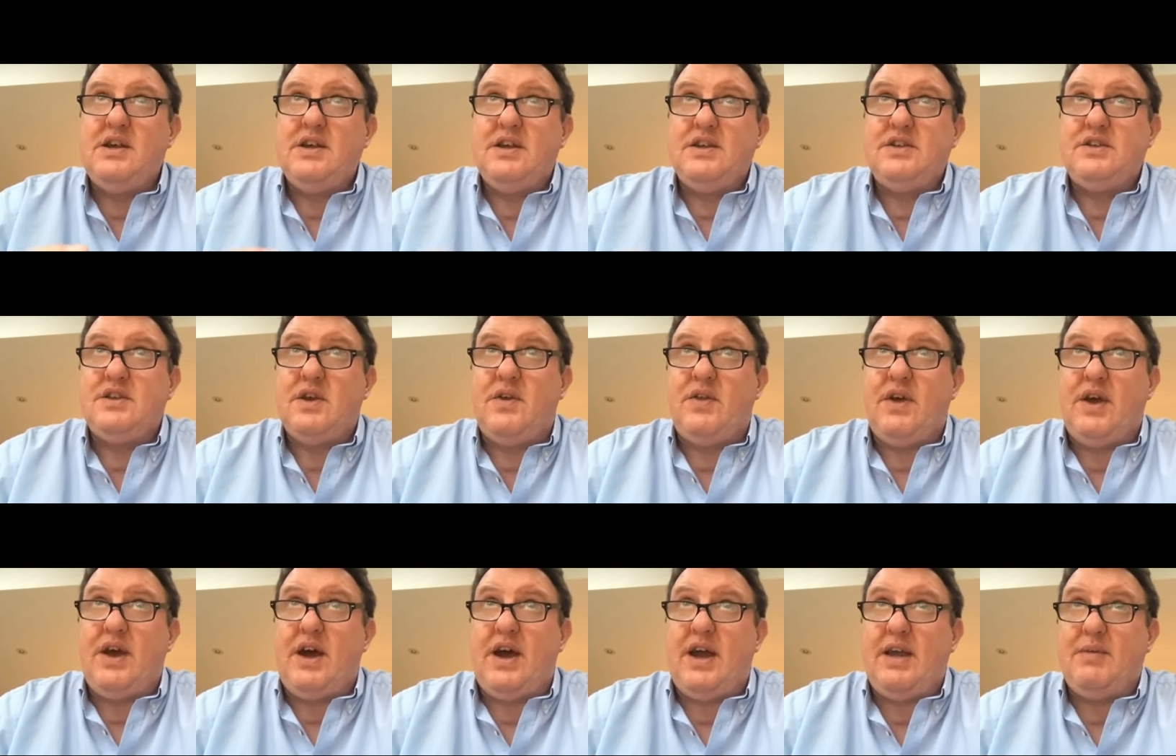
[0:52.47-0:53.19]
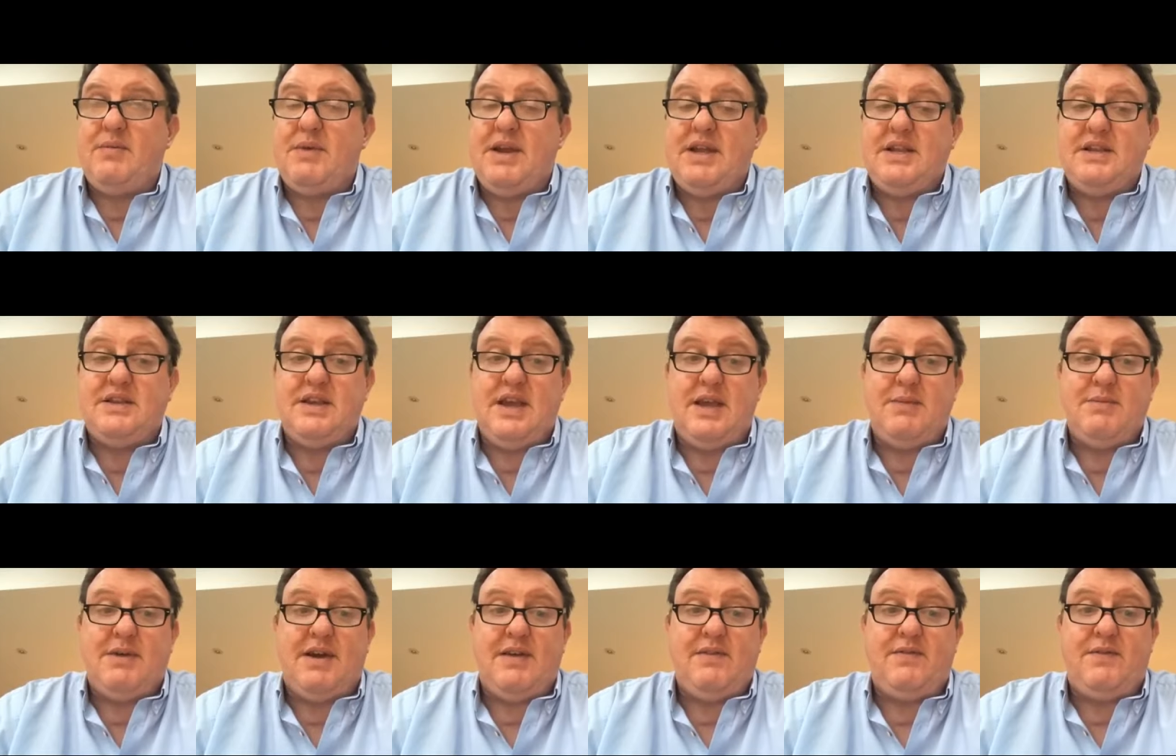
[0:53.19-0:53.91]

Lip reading: so that I maintain my